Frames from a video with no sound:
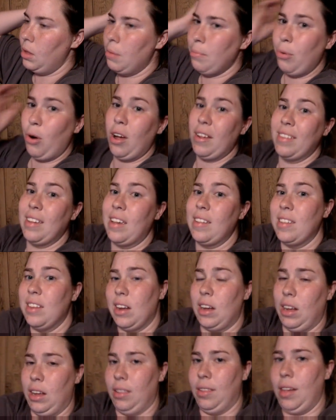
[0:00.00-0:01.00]
processing,
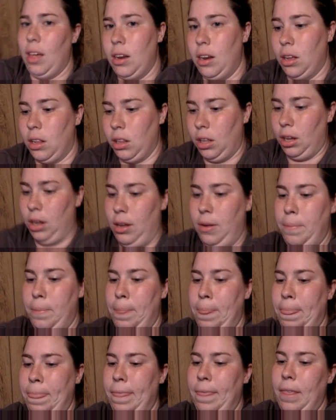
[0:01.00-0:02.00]
I could technically
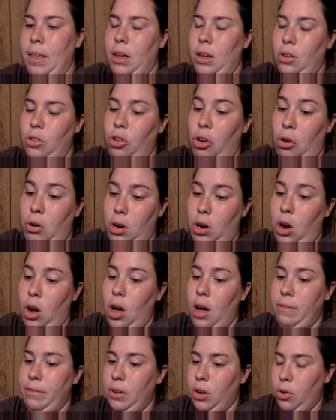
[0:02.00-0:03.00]
turn it
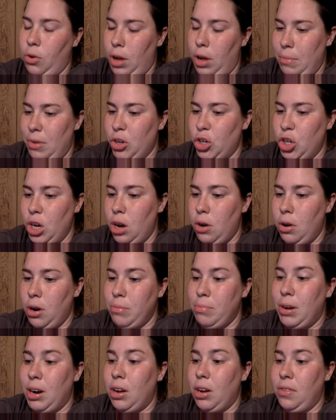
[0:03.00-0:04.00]
off and go get my
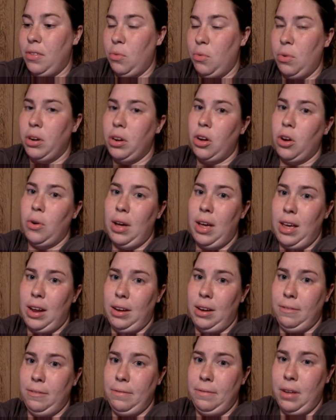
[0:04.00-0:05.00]
shower, but I also want to go ahead
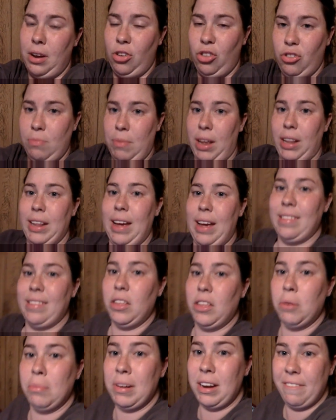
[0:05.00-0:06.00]
and finish my last
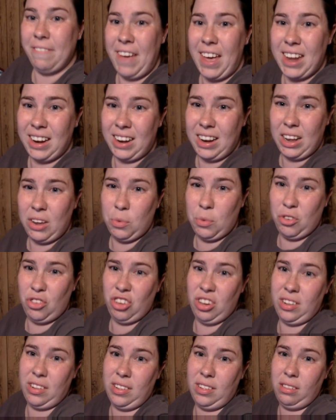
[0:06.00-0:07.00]
little bit of editing,
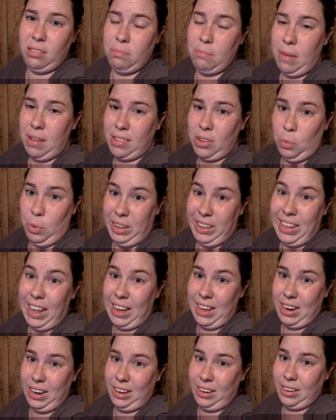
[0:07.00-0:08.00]
which is messing with
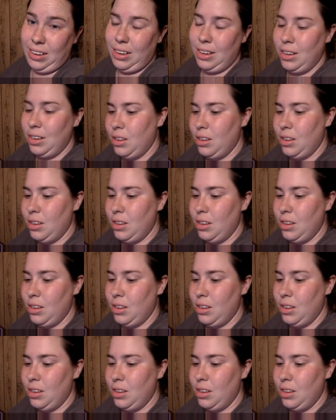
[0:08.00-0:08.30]
lighting.